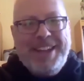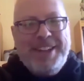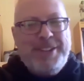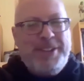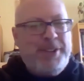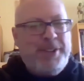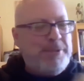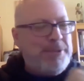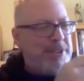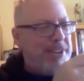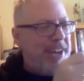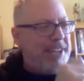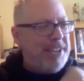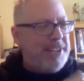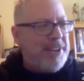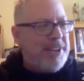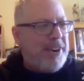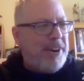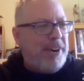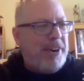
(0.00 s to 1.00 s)

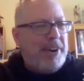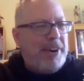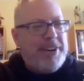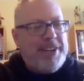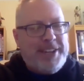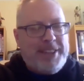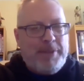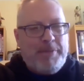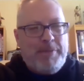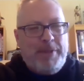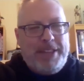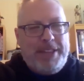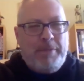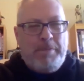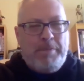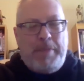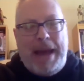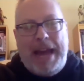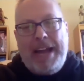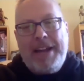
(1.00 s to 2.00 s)
two-sided card, and the
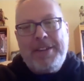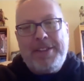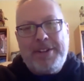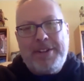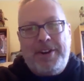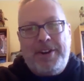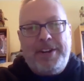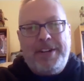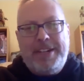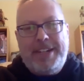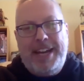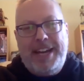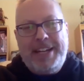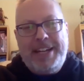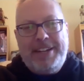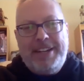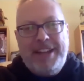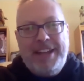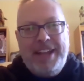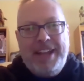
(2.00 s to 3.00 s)
back of the card, it
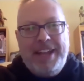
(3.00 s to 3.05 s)
had